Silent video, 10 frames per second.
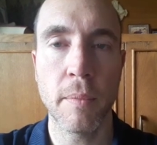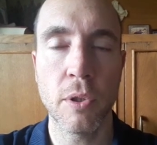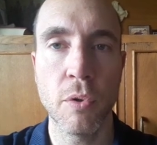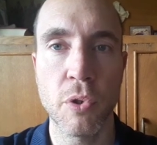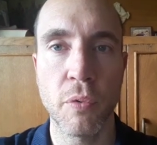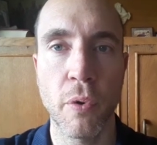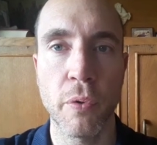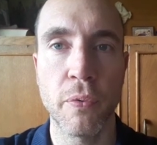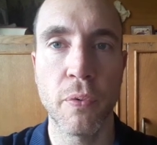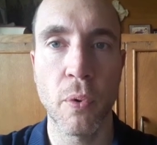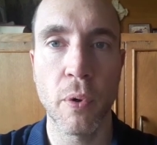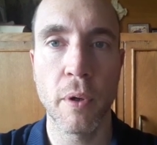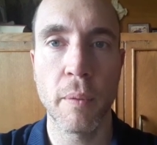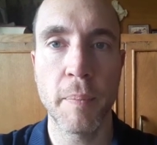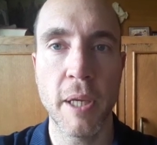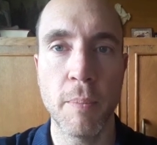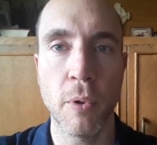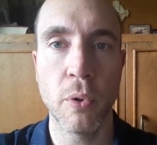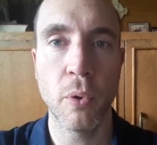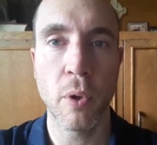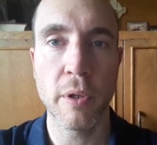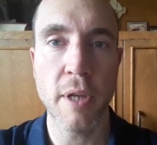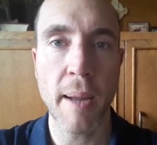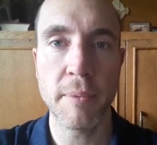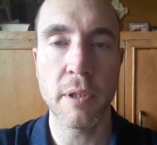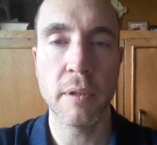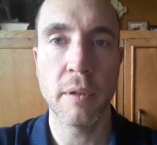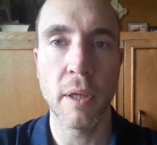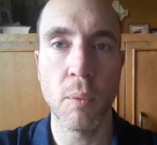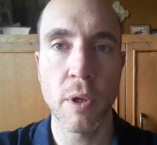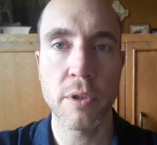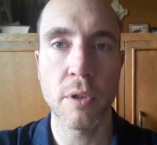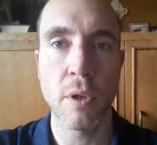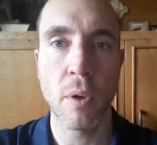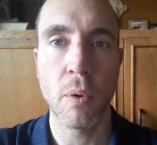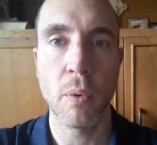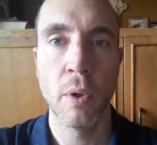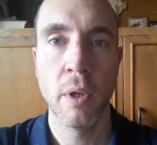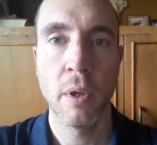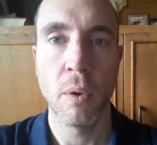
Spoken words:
useful for people who are adopted and want to know,